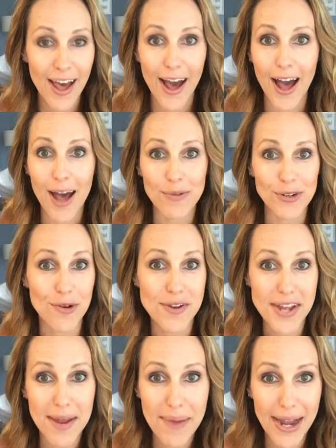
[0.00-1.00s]
There's no
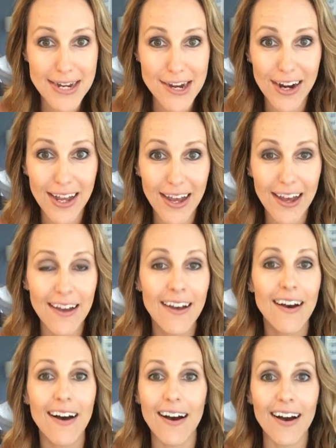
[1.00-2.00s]
dead bacteria.
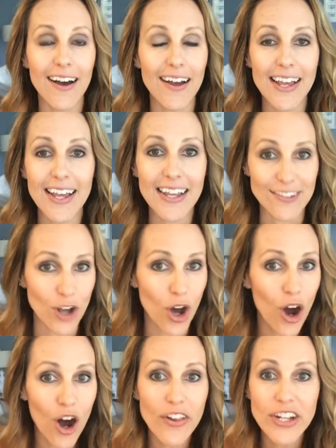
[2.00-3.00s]
It is
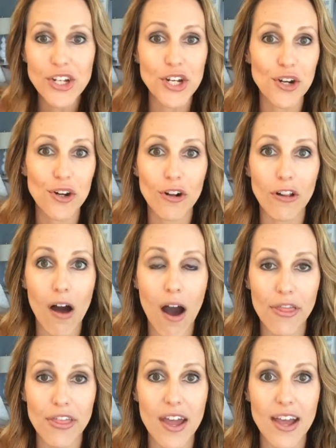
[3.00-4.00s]
all into your
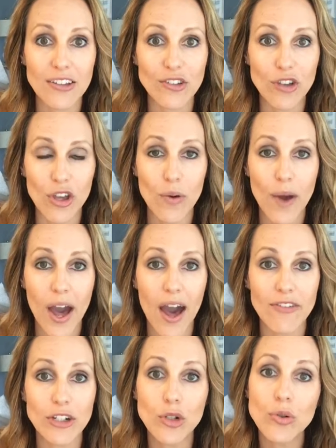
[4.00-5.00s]
cloth. And so you
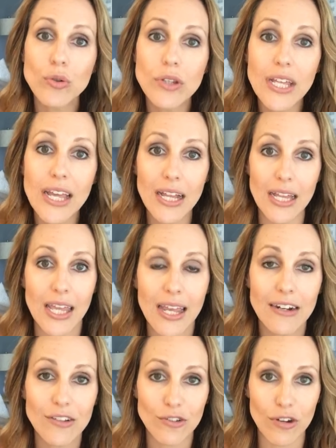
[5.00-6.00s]
have a truly
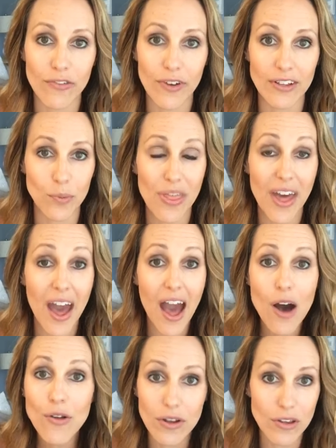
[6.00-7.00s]
clean surface
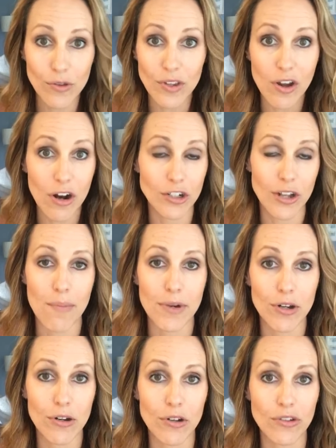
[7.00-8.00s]
without using harsh
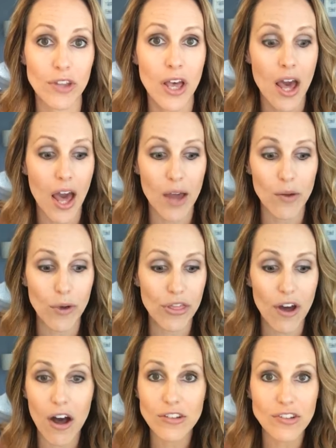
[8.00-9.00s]
chemicals, and with
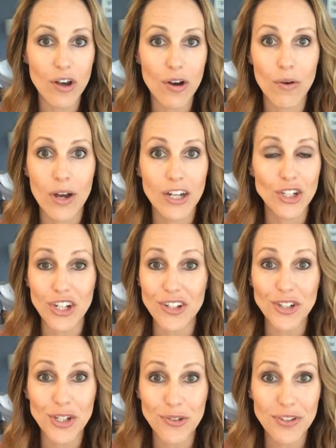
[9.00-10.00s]
also
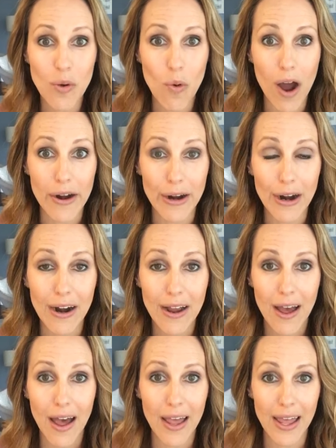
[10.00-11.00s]
just using water.
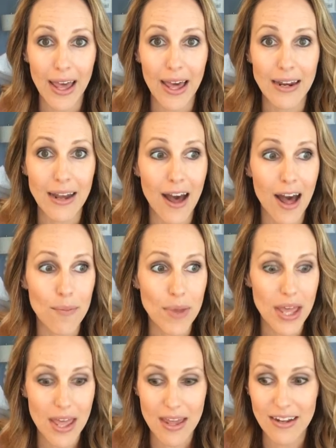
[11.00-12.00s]
And
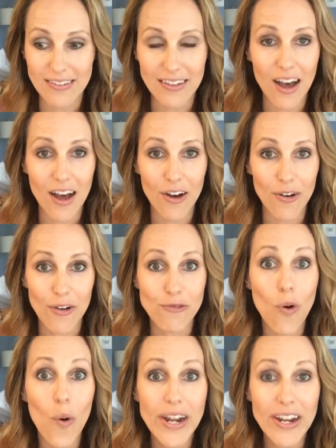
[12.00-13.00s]
it is
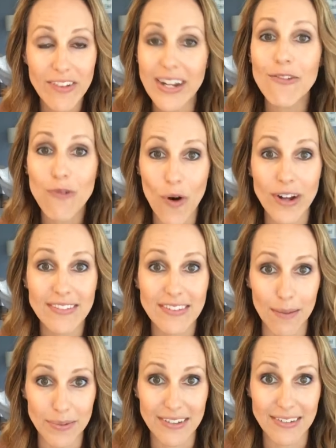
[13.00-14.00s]
void of any foreign
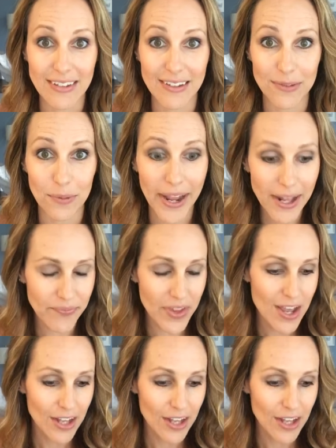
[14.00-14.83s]
substances, right?